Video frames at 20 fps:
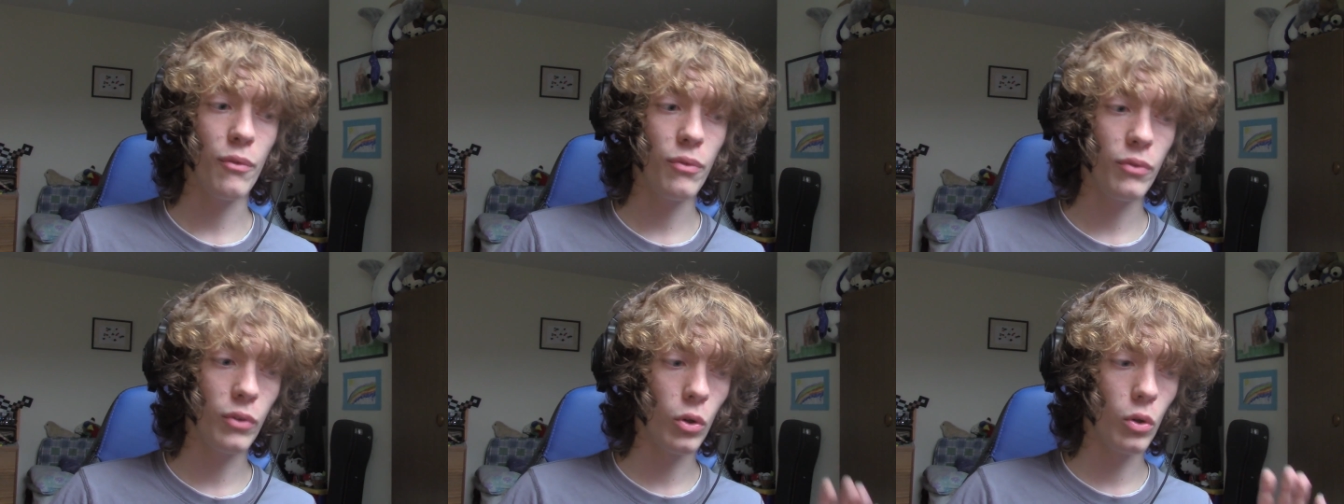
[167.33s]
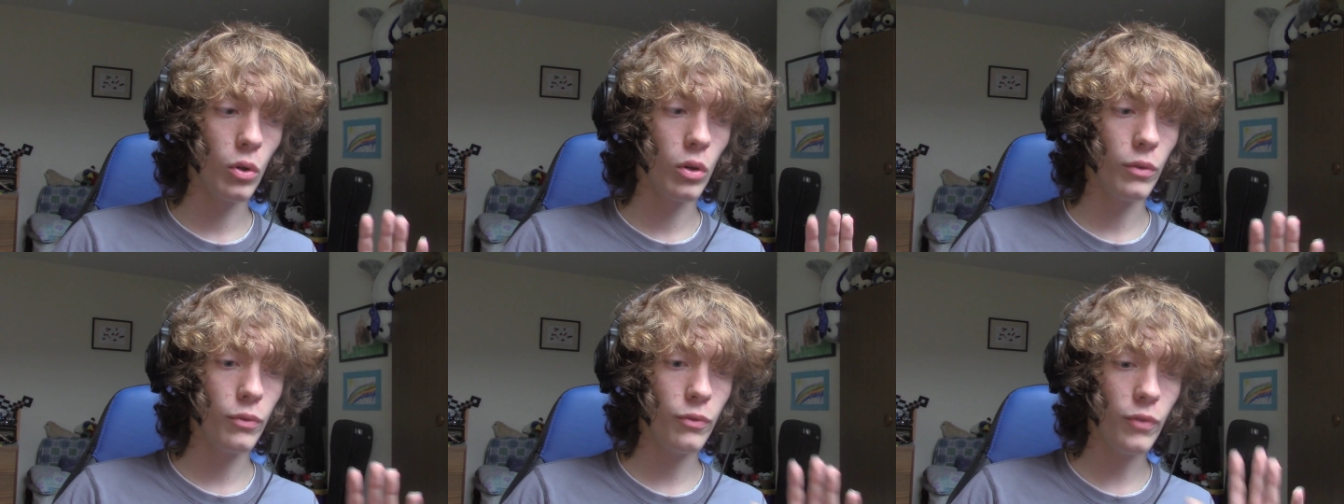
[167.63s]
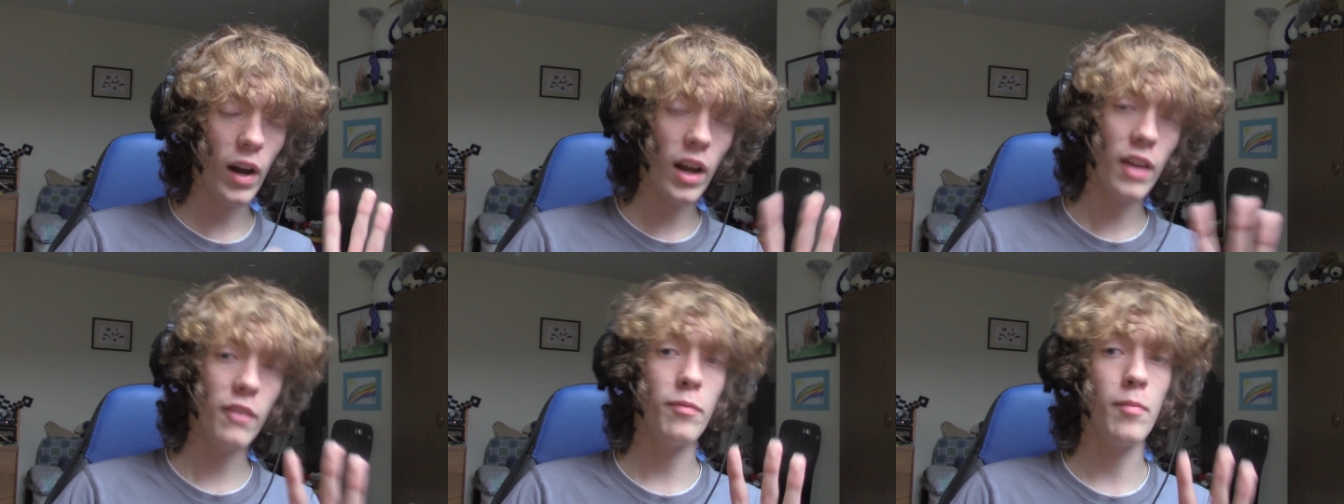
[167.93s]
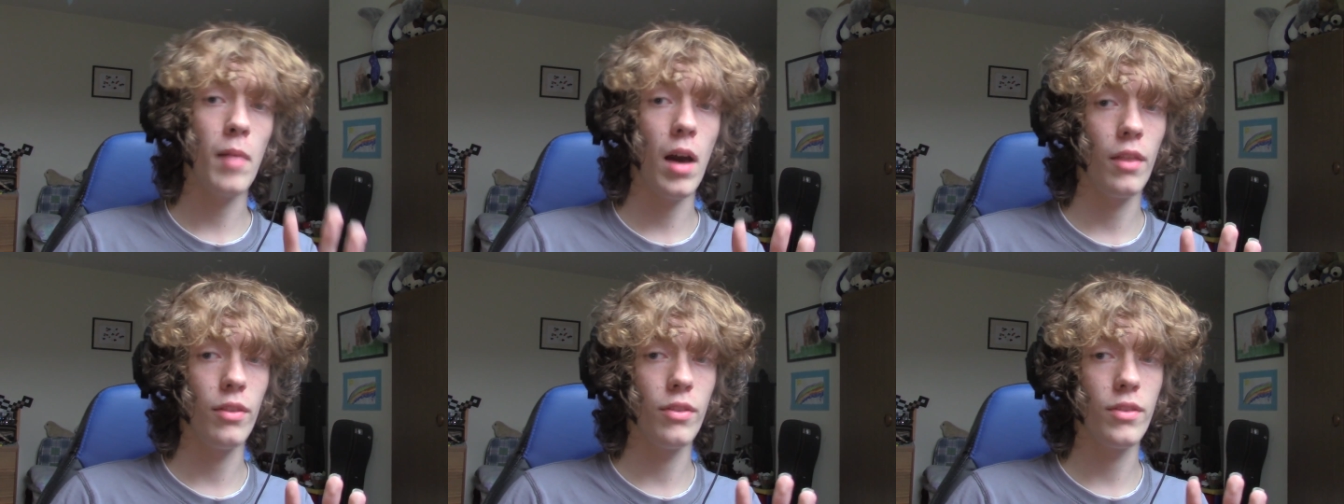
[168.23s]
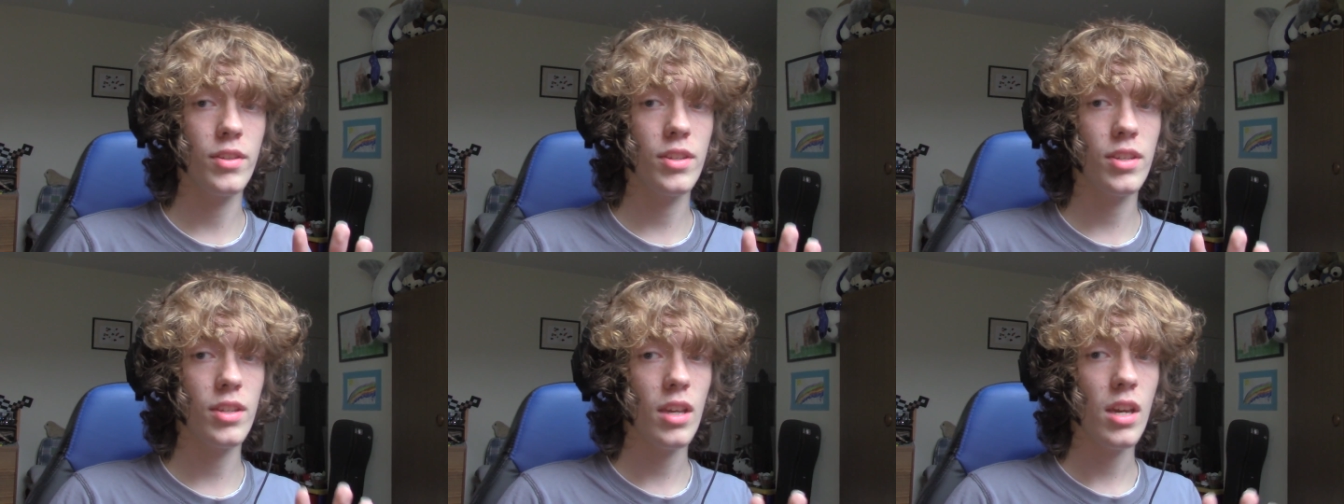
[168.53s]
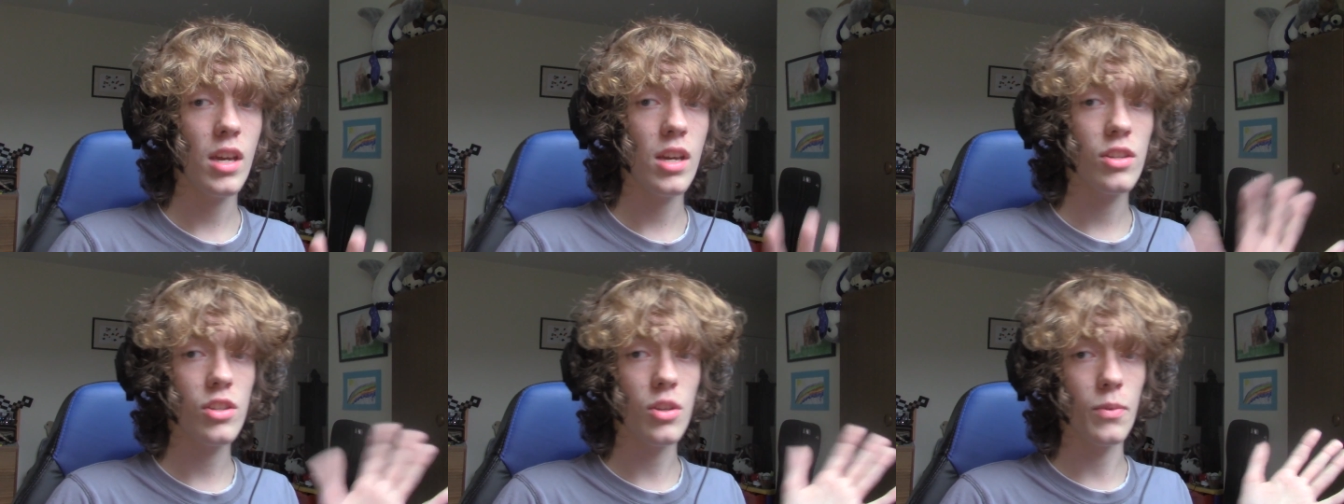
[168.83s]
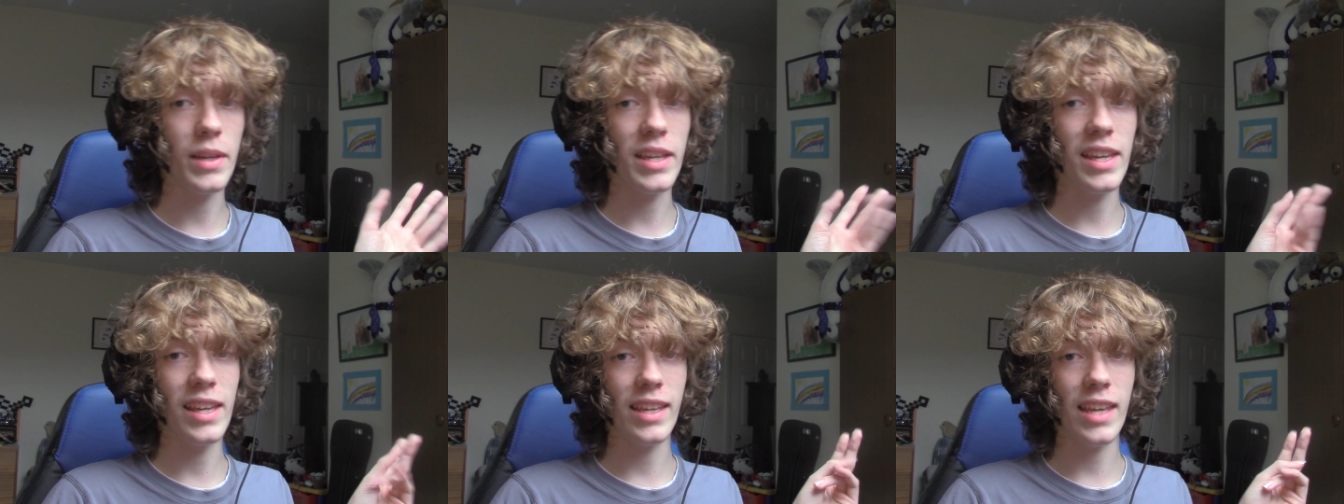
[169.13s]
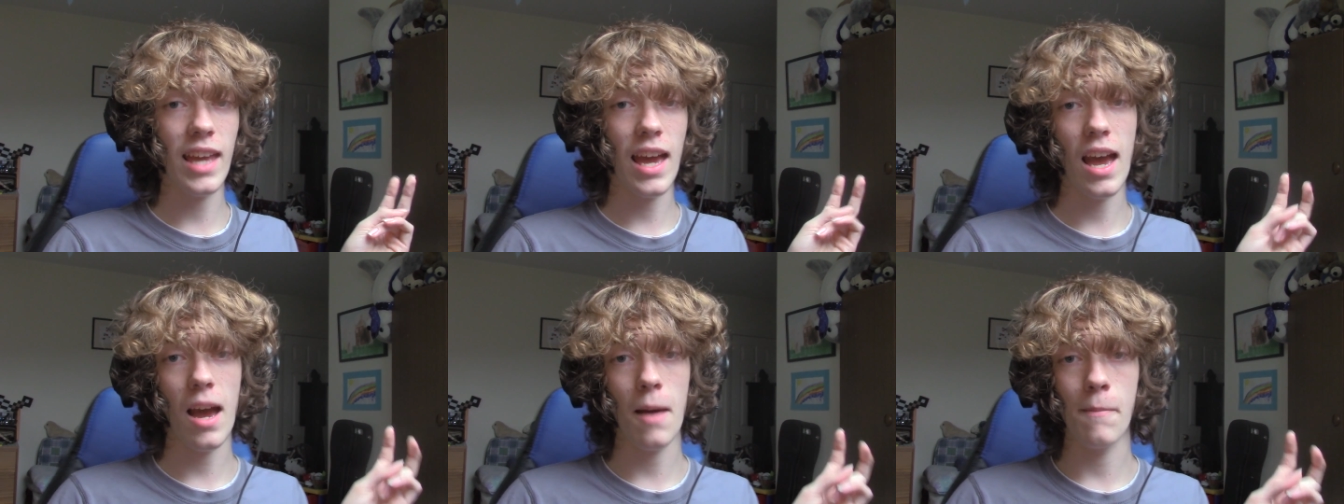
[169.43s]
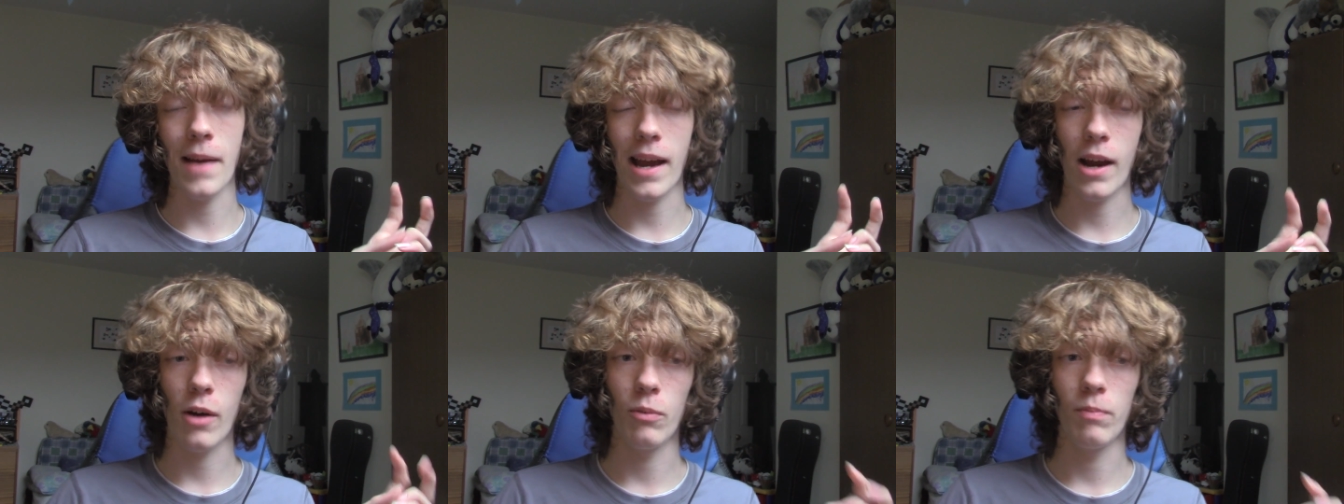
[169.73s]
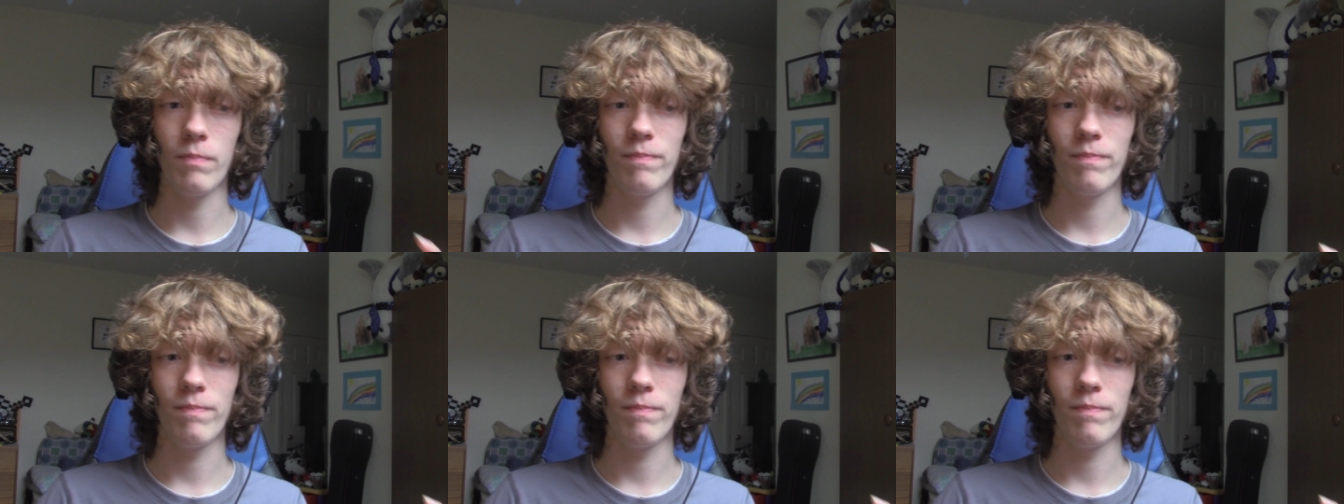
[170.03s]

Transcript: for five months, so we can get about.